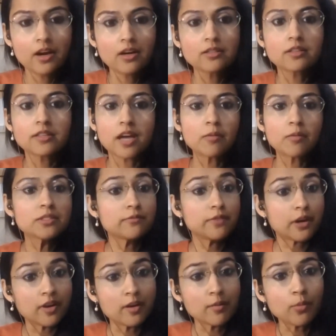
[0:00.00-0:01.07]
So that was a
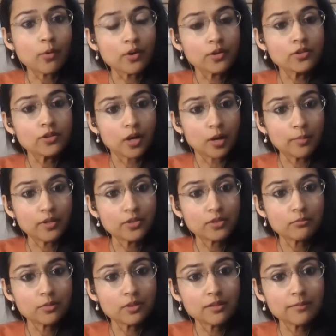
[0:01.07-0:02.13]
very important topic to
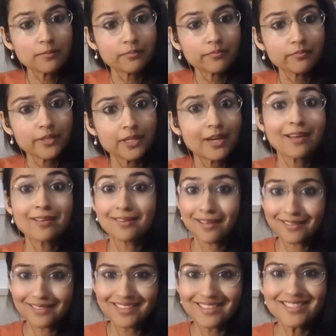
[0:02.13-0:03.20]
me. It had
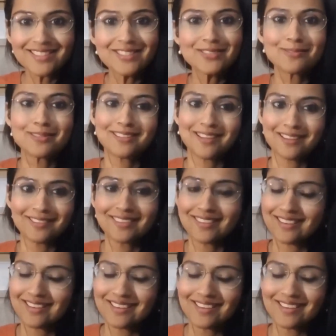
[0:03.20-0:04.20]
nothing to do with healthcare.